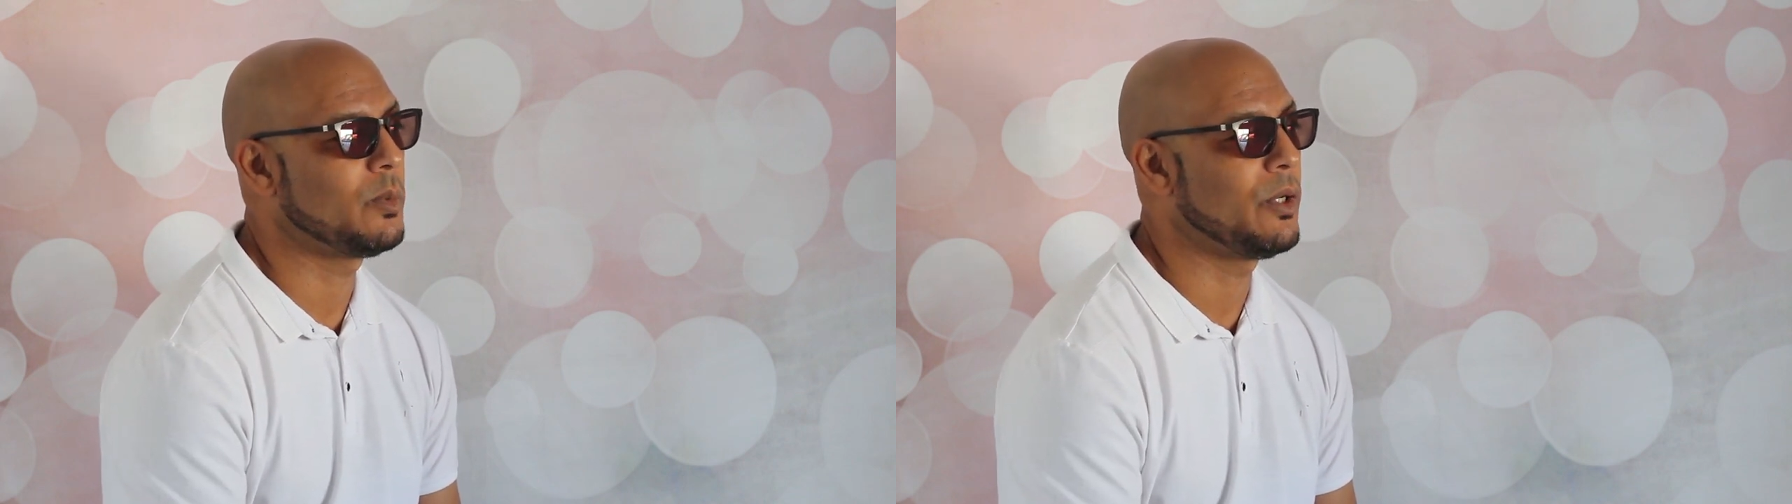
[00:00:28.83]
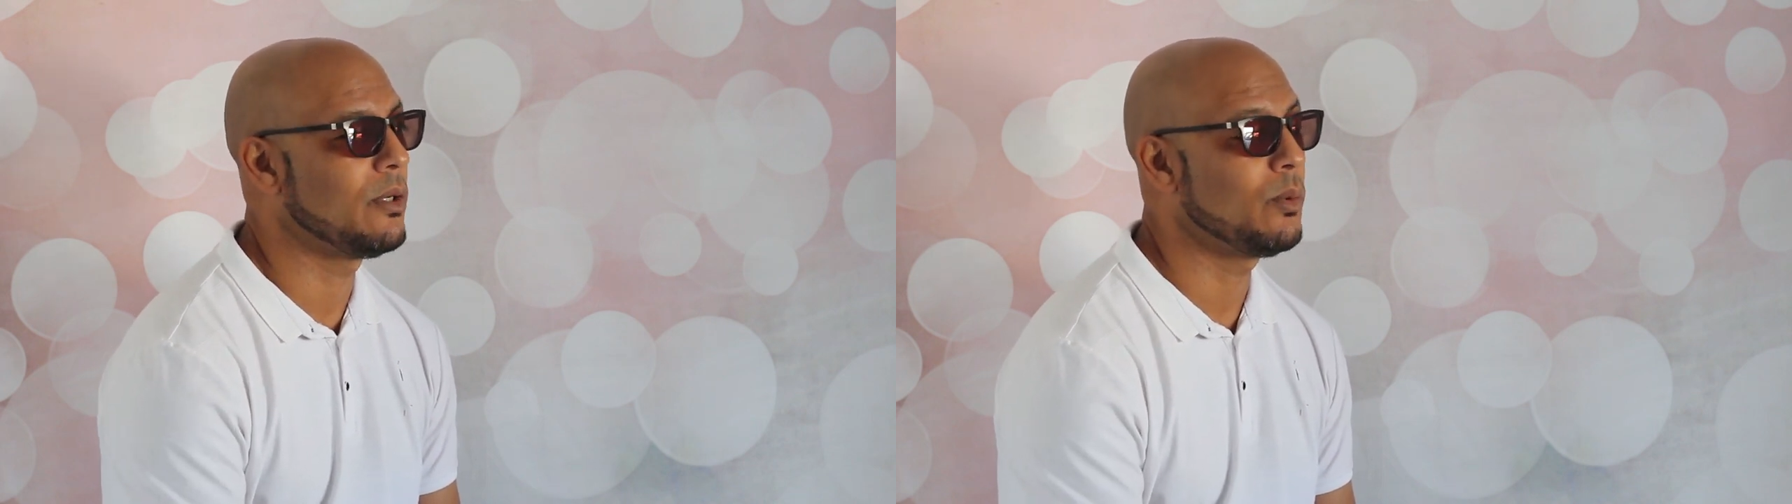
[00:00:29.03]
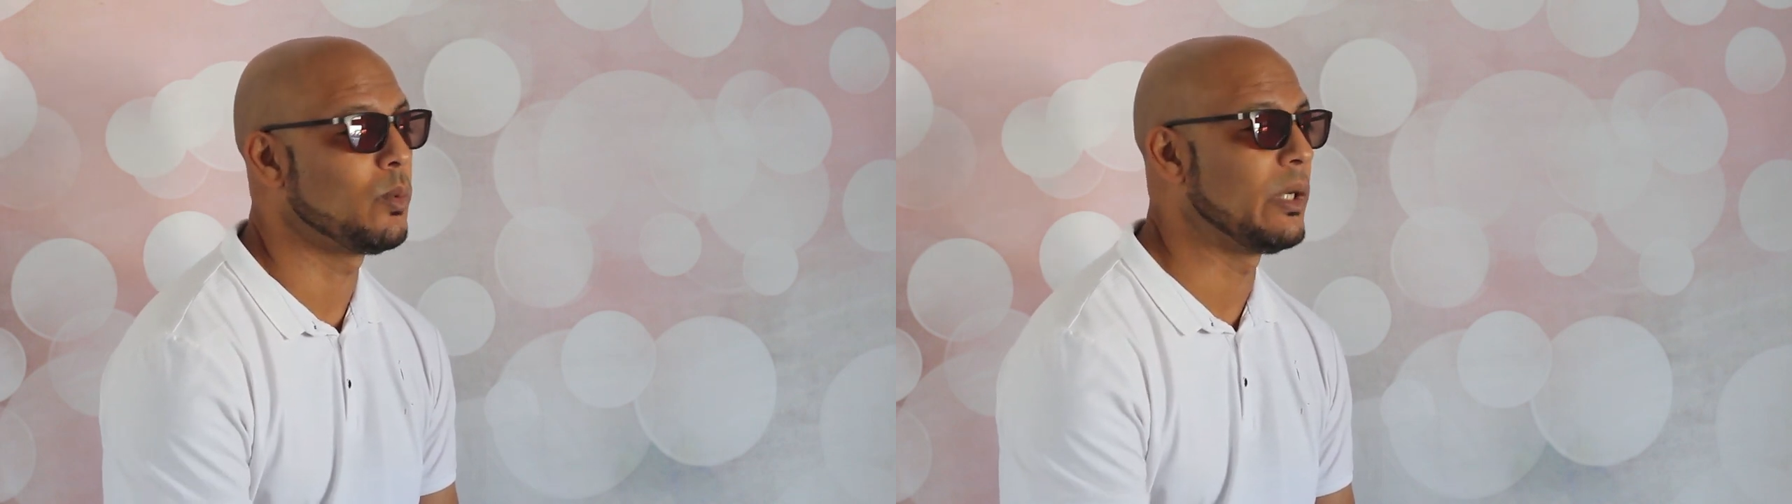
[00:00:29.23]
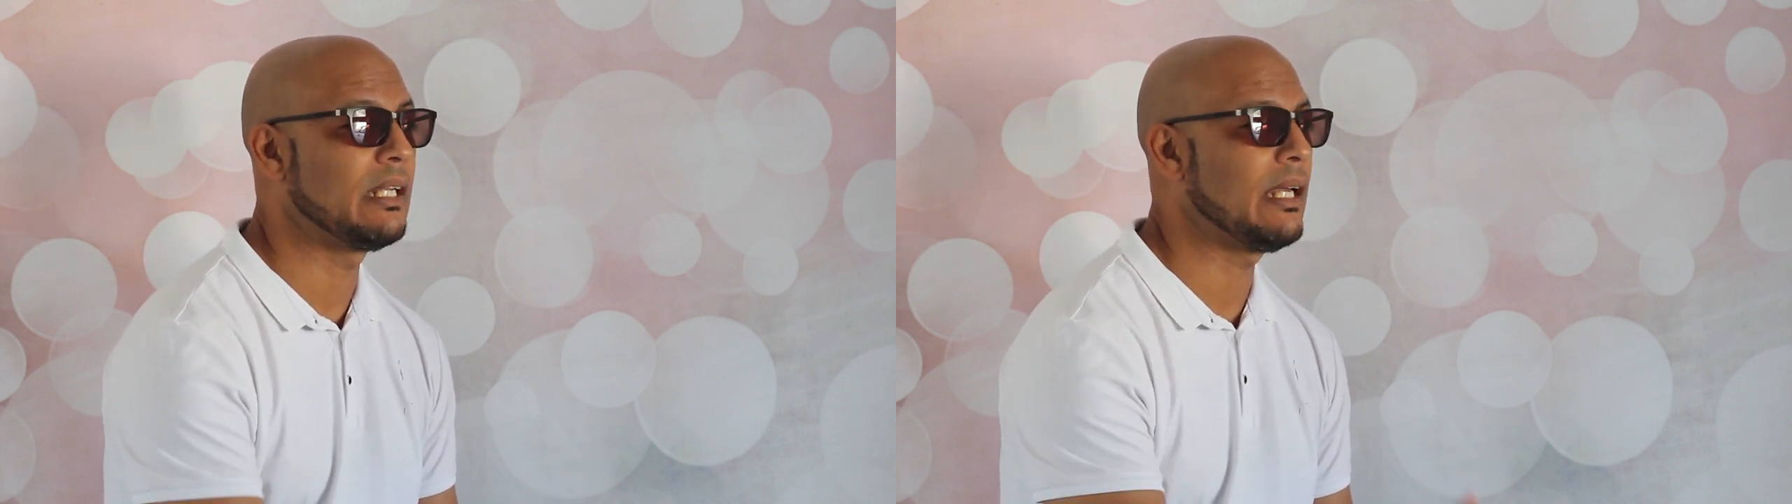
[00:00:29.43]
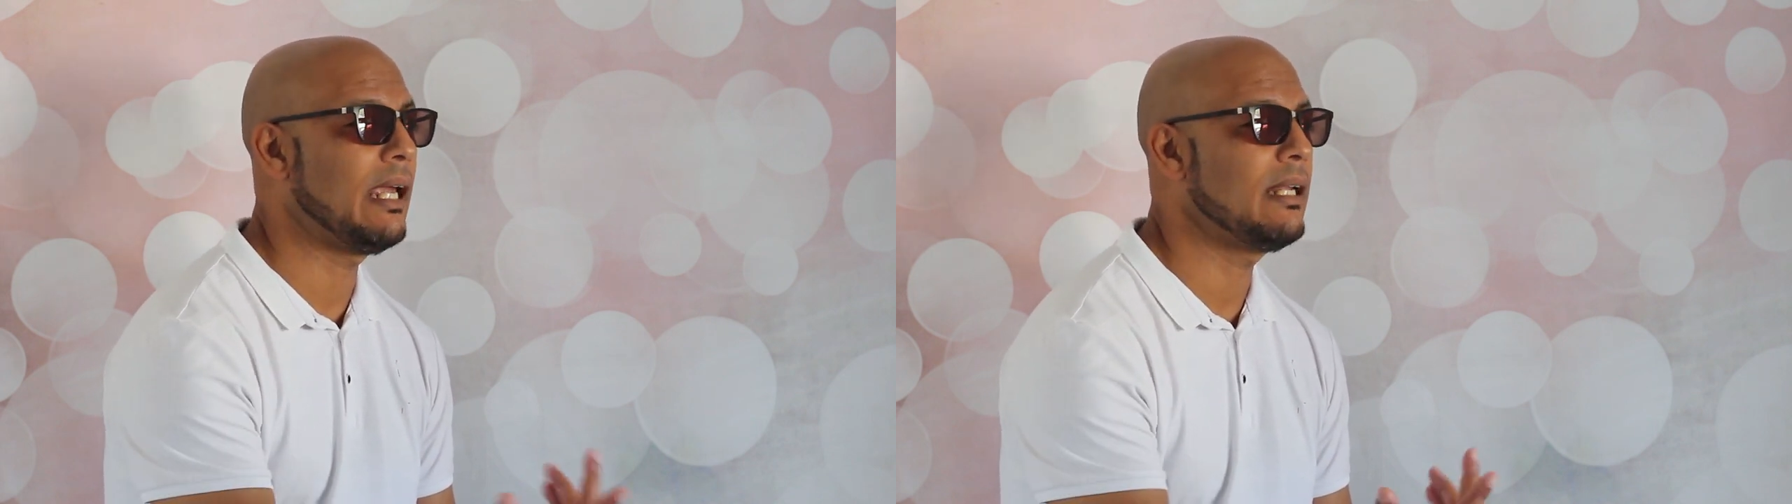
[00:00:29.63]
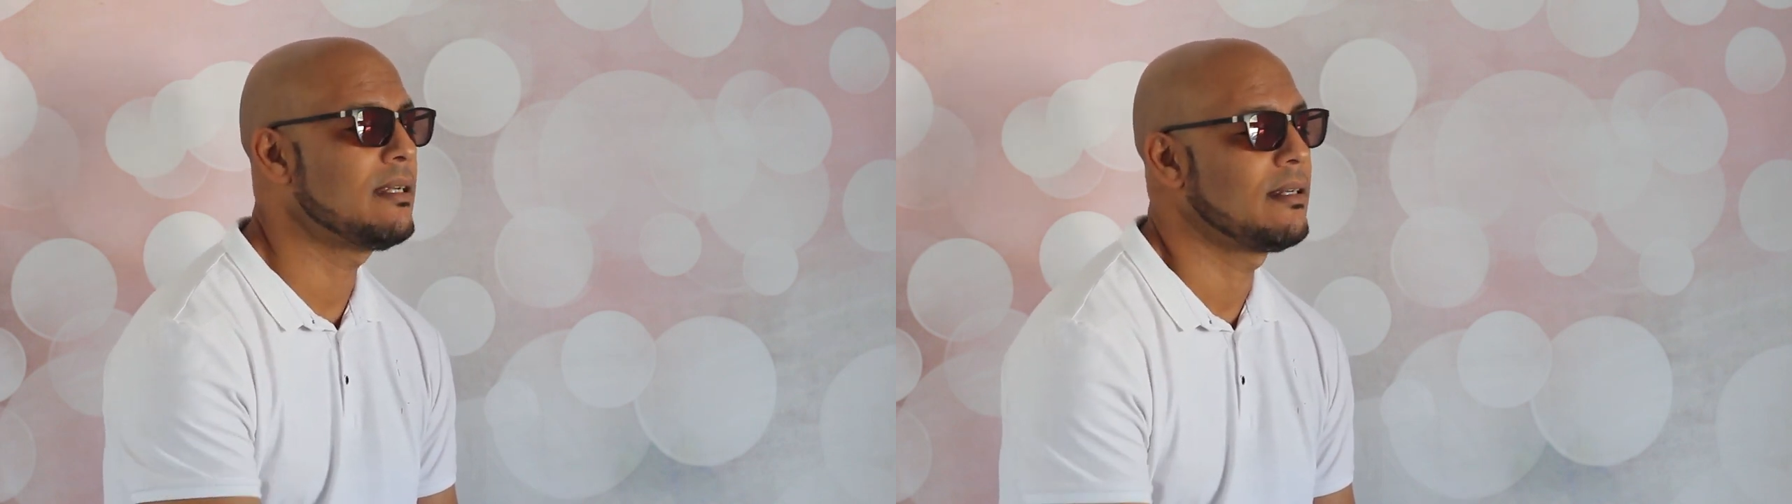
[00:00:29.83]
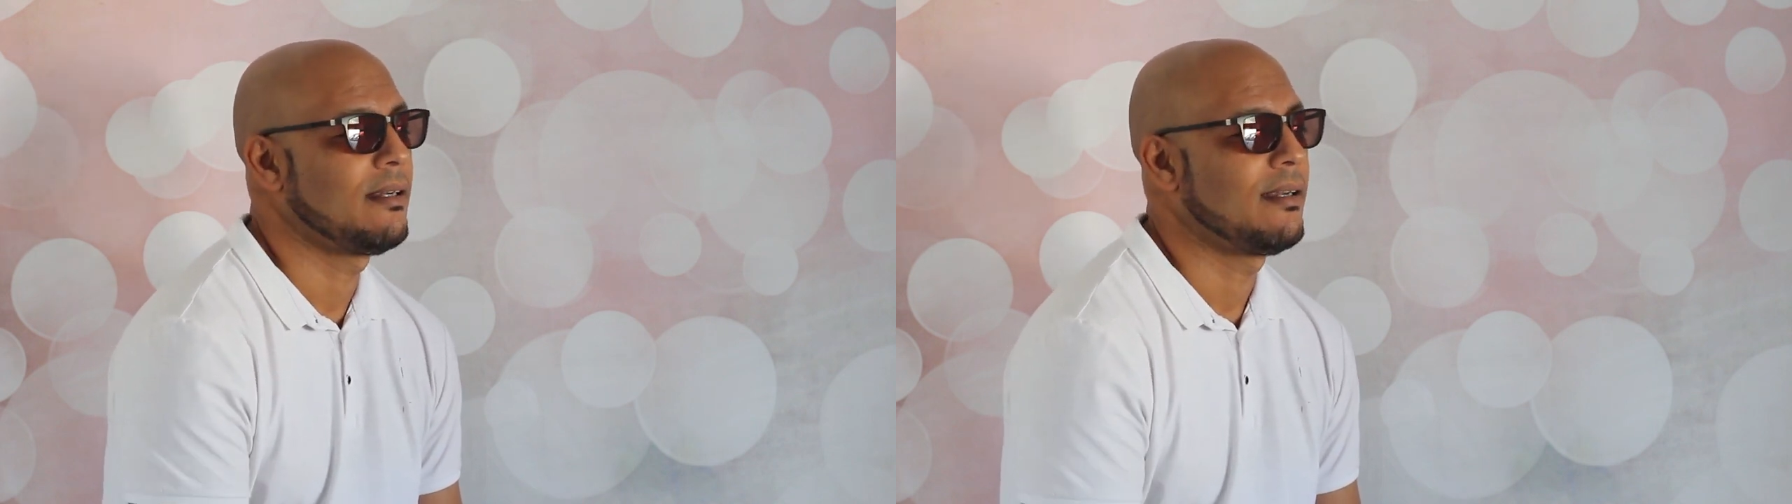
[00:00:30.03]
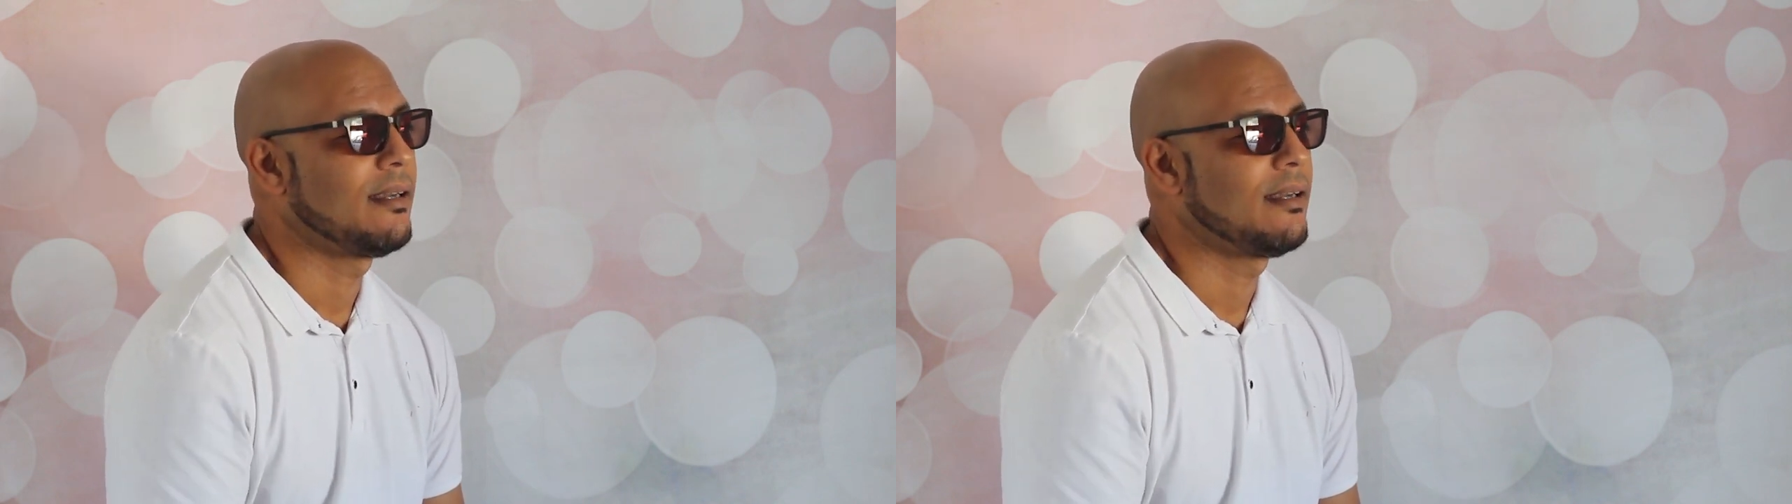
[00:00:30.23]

you know, went ahead